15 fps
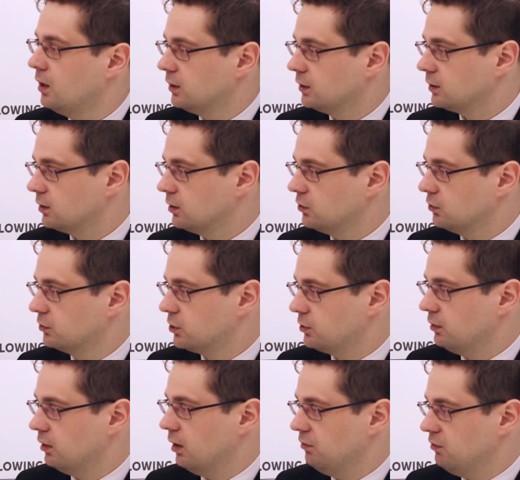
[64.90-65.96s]
So
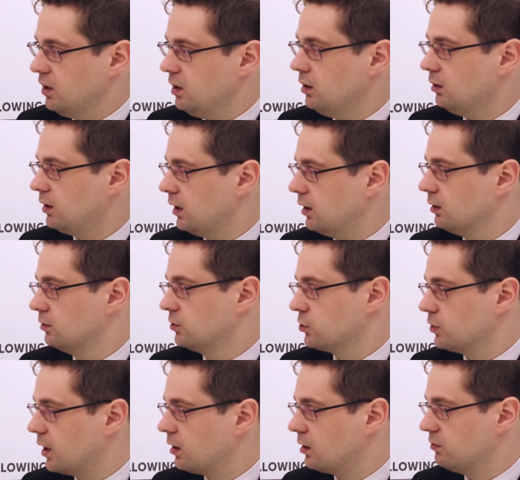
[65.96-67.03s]
we can,
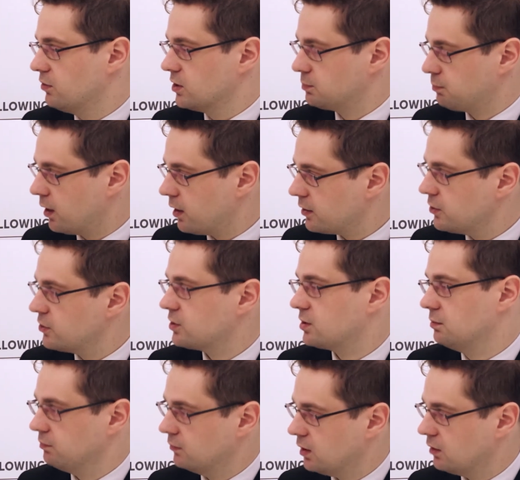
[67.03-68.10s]
together with
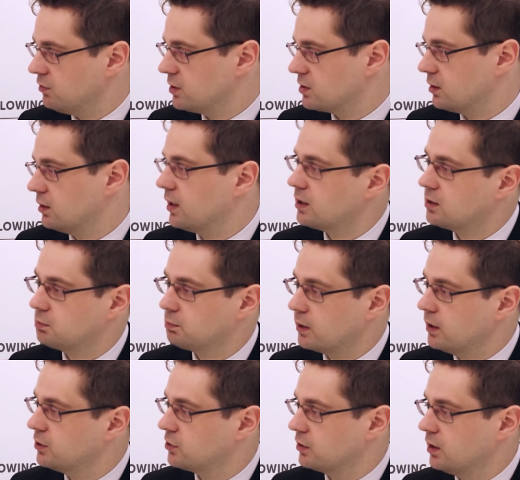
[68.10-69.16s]
partners that we select,
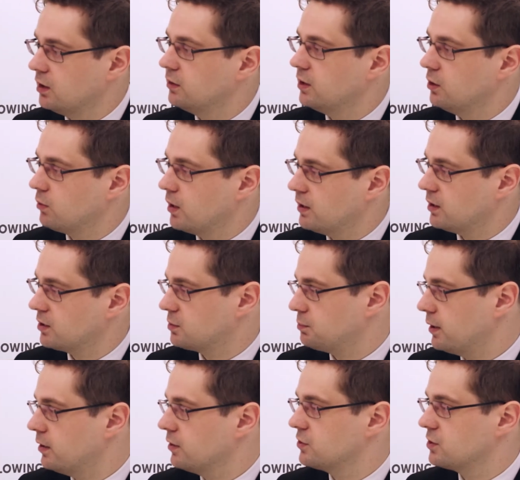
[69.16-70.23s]
bring together the right
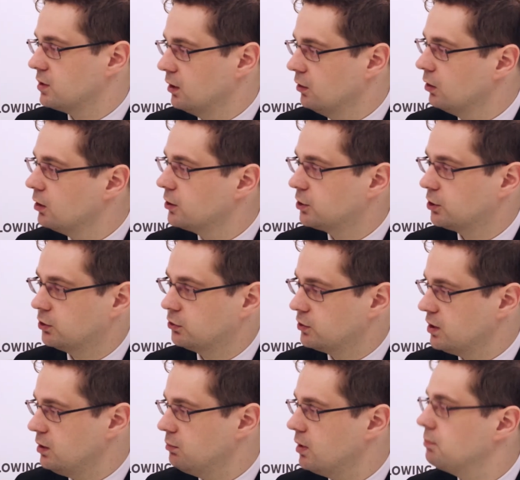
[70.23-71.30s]
experience and knowledge to
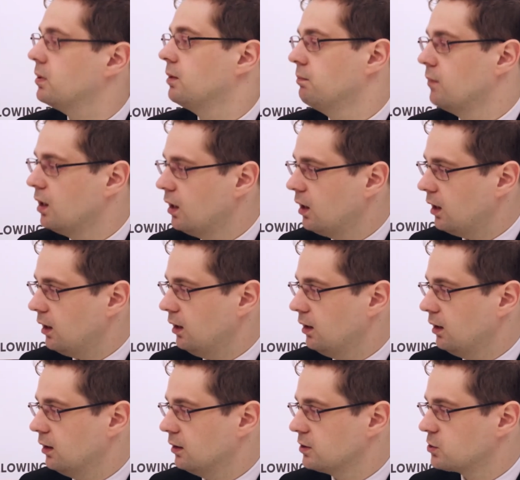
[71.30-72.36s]
team up
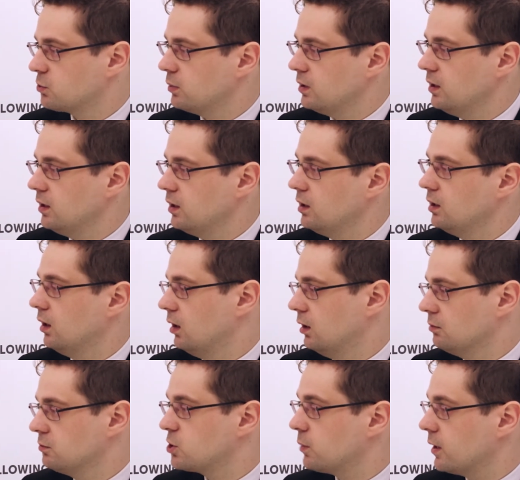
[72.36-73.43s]
and really
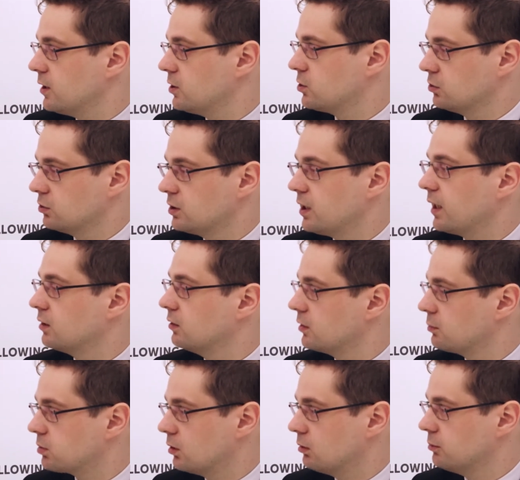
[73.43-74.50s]
try to tackle
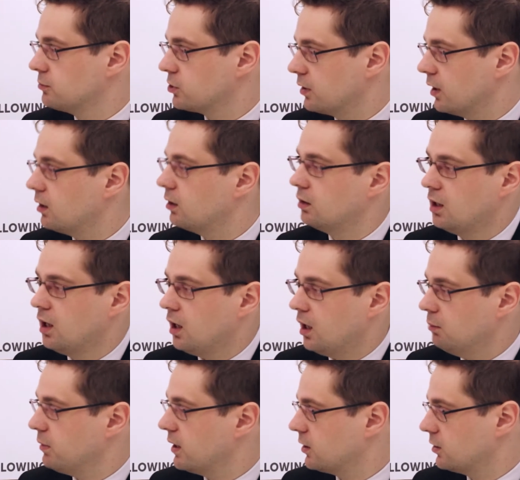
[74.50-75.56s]
the problem together
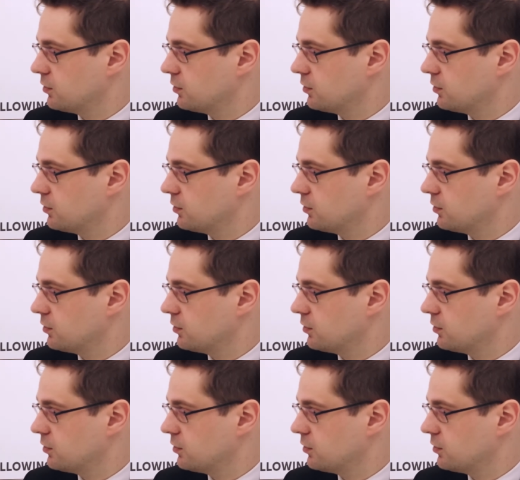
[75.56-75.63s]
and make a